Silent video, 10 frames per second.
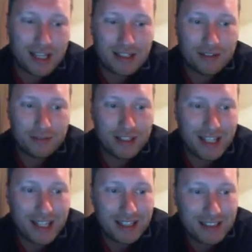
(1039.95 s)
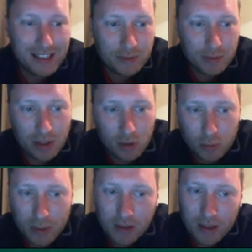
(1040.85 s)
end of the next season where they'll all
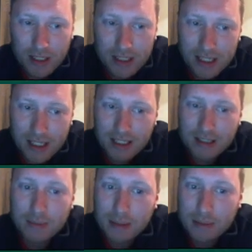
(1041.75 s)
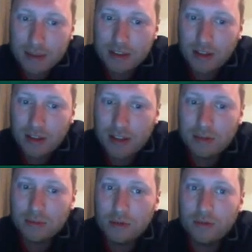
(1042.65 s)
be 19 and maybe starting to
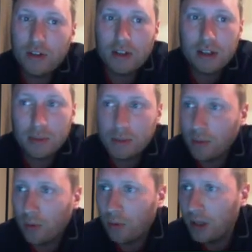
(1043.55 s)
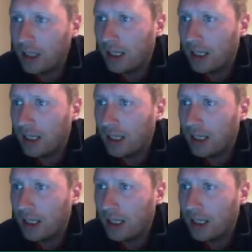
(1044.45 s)
move on a little bit more